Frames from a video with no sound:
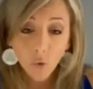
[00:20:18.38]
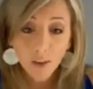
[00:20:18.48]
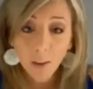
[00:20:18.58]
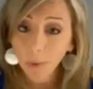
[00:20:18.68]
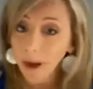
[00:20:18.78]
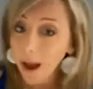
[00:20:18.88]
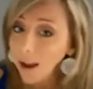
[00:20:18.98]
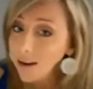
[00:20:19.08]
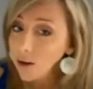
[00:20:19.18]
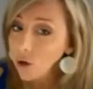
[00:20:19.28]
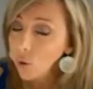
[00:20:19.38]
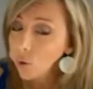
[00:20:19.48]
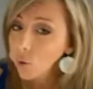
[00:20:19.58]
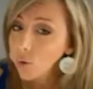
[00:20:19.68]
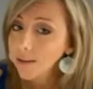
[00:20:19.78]
used it, but I didn't know
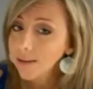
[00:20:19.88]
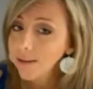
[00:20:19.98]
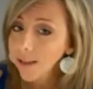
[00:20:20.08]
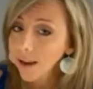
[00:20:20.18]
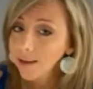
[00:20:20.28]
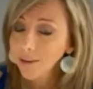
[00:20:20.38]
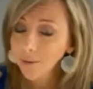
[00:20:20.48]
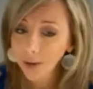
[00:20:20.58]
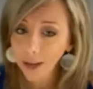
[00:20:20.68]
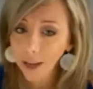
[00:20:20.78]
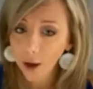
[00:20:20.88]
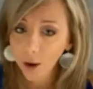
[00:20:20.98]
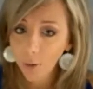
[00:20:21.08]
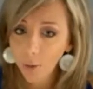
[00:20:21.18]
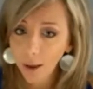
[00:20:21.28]
you could slice a
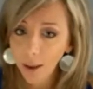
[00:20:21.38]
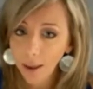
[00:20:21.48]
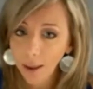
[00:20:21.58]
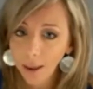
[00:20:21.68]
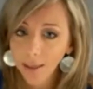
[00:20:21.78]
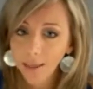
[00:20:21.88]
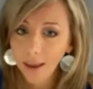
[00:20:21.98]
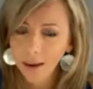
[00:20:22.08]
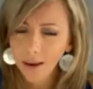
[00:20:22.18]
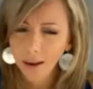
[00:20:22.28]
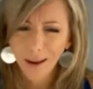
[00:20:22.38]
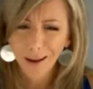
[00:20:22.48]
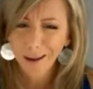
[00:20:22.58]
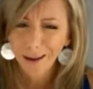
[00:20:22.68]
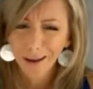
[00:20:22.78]
video and
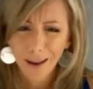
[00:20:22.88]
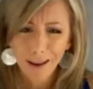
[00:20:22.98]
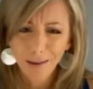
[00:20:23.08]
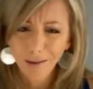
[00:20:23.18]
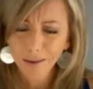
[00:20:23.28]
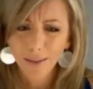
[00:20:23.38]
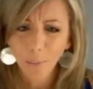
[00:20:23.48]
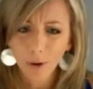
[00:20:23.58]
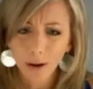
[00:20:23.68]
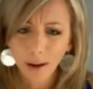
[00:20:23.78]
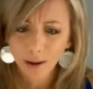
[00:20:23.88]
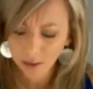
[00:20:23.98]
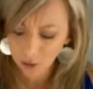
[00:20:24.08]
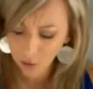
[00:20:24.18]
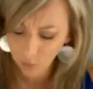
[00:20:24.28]
separate it
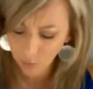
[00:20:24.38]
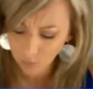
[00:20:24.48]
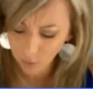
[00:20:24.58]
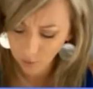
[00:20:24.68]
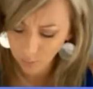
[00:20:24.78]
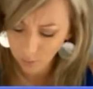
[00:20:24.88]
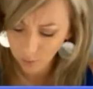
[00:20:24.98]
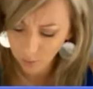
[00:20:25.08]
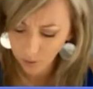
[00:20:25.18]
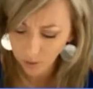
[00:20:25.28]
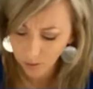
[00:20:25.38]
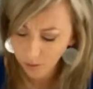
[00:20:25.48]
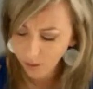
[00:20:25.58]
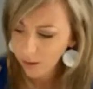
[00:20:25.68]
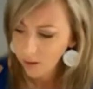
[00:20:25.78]
into multiple
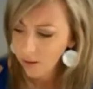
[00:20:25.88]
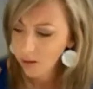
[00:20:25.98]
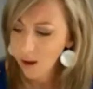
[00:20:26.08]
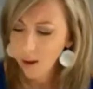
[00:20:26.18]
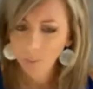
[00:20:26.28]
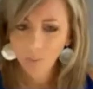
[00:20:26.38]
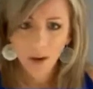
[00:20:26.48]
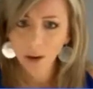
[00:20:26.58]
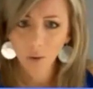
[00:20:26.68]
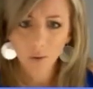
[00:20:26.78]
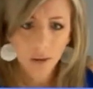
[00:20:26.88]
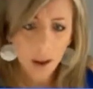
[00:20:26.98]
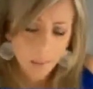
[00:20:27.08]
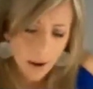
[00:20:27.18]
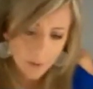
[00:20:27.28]
videos.
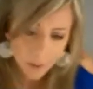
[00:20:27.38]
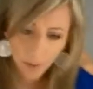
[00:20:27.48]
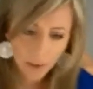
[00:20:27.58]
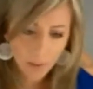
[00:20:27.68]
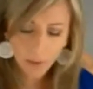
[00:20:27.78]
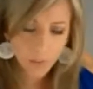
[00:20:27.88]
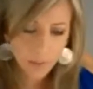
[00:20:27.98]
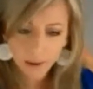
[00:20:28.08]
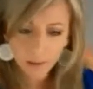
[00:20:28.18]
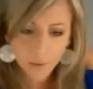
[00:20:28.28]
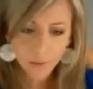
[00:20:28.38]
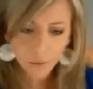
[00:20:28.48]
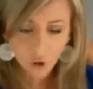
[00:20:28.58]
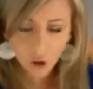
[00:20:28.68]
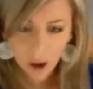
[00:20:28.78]
I'm gonna have to play around with that because I've
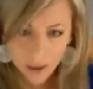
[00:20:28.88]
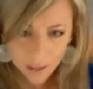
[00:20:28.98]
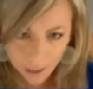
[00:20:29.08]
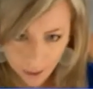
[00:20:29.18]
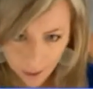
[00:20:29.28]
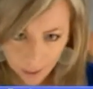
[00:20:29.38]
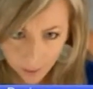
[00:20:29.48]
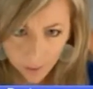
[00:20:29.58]
never tried that.